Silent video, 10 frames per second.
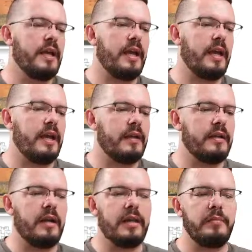And
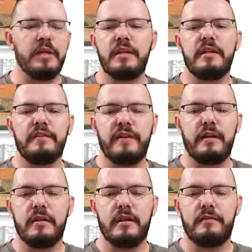I immediately fell
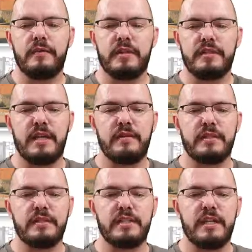in love with this
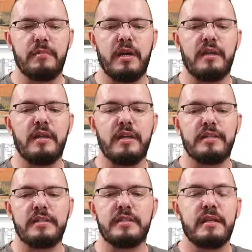housing scheme. I think it's